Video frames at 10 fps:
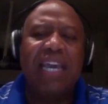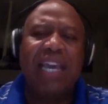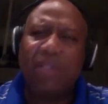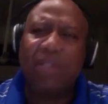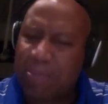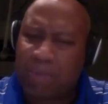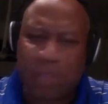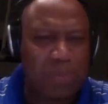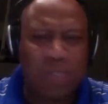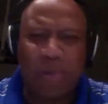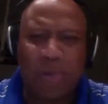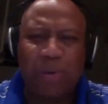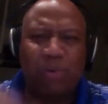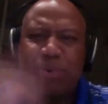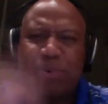He took me through this
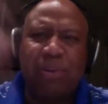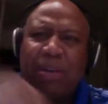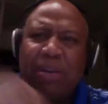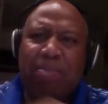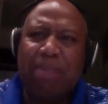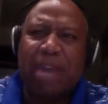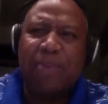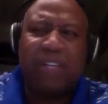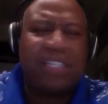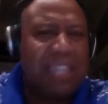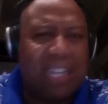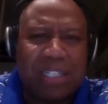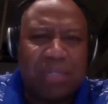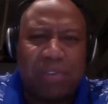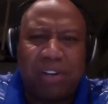whole battery of
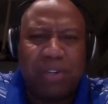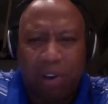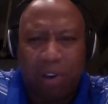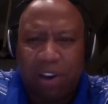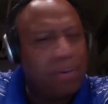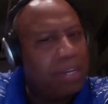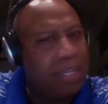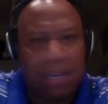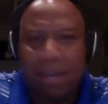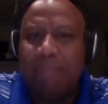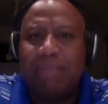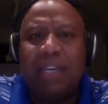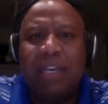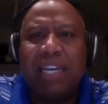tests. Where are you watering it? Yep.